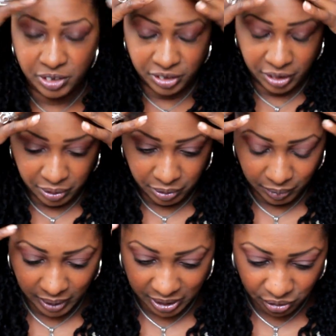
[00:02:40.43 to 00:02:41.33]

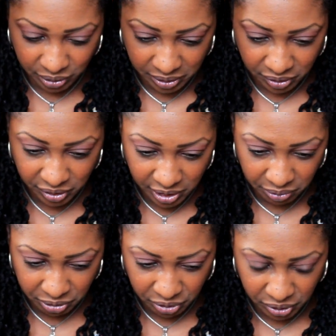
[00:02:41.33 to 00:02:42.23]
So as you can see,
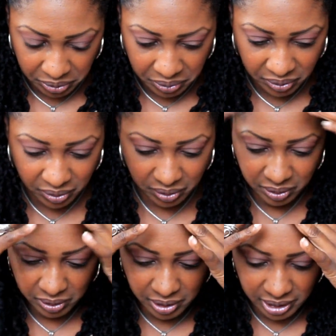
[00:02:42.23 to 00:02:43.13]
the
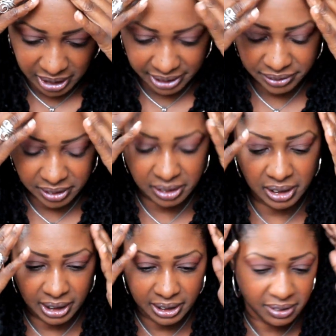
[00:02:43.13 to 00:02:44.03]
results are nice and
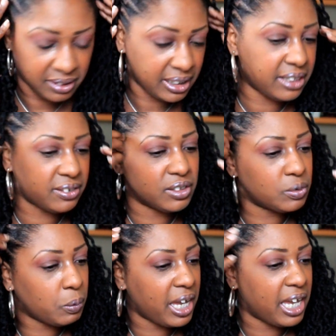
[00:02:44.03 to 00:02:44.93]
neat. It stays
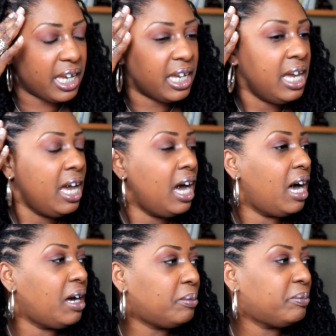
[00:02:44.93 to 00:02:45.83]
this way,
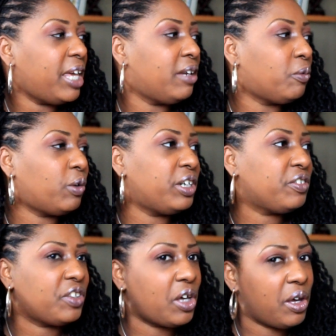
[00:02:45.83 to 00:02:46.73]
and one
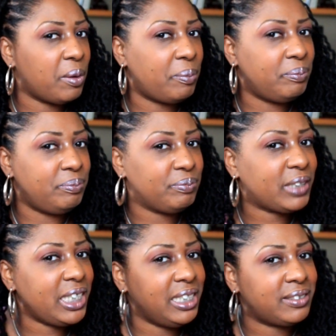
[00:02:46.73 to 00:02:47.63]
of the
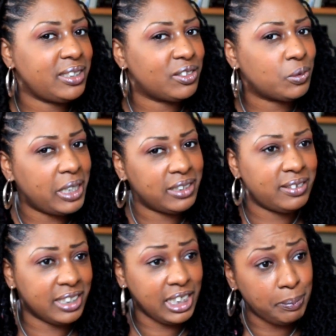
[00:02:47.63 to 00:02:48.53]
easiest ways
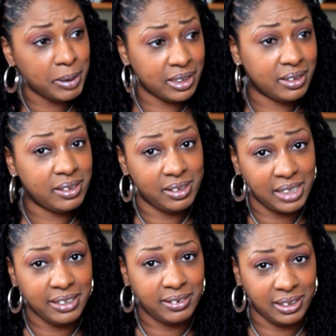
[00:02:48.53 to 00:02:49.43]
to keep it
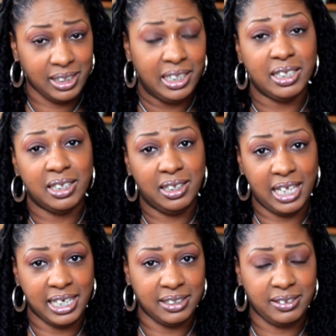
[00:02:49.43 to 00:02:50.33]
nice and neat,
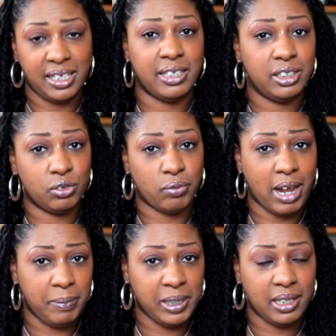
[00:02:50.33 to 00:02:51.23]
like I said, is
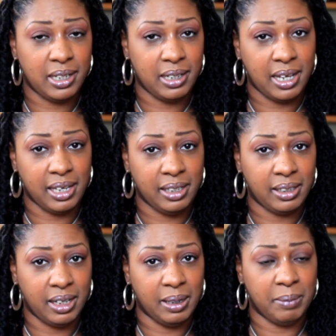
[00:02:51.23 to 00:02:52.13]
wrapping it at night
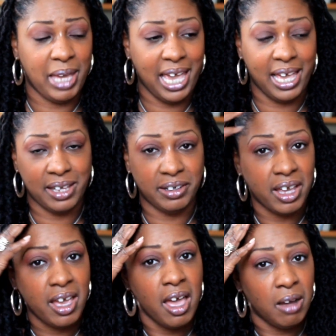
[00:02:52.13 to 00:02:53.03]
and
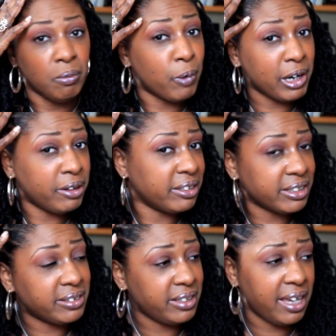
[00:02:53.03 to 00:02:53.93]
wearing
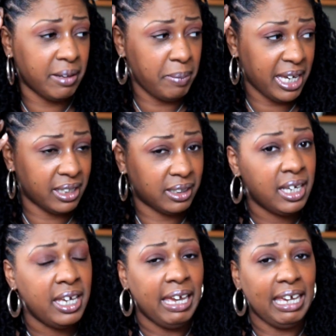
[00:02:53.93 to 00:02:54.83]
this headband.
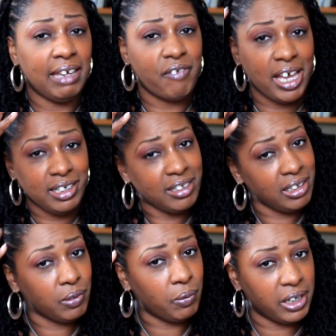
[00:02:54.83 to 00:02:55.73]
If I
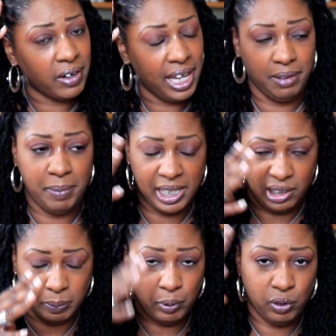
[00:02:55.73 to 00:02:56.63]
didn't wear a
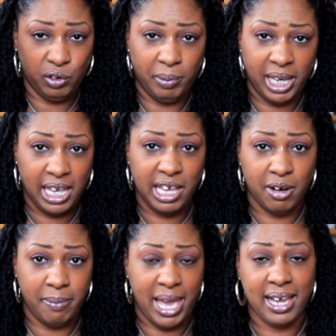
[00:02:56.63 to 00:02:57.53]
headband to pull my
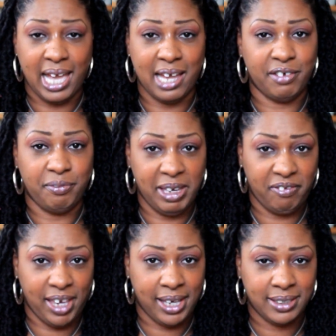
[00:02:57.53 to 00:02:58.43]
hair back out of my
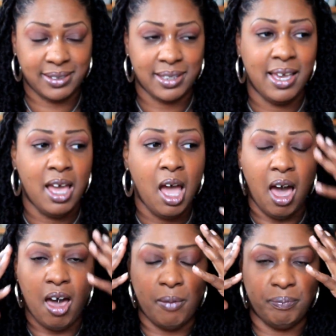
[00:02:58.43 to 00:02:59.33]
face,
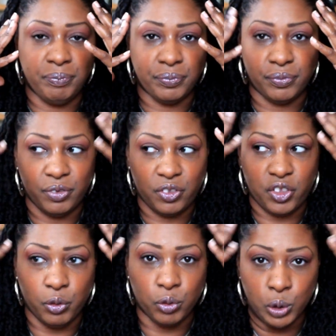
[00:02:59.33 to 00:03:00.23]

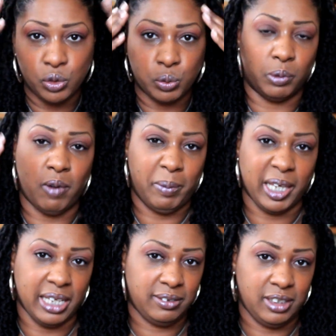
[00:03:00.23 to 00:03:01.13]
the roots would rub
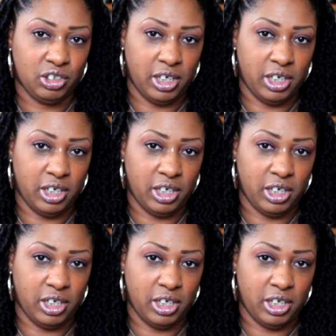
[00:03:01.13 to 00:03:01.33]
against each